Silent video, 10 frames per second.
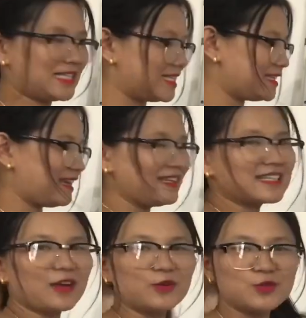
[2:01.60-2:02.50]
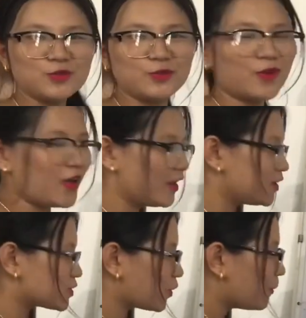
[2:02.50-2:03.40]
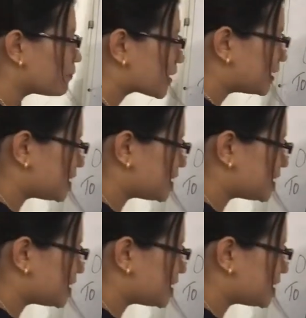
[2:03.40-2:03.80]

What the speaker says: this is the least I could do. So this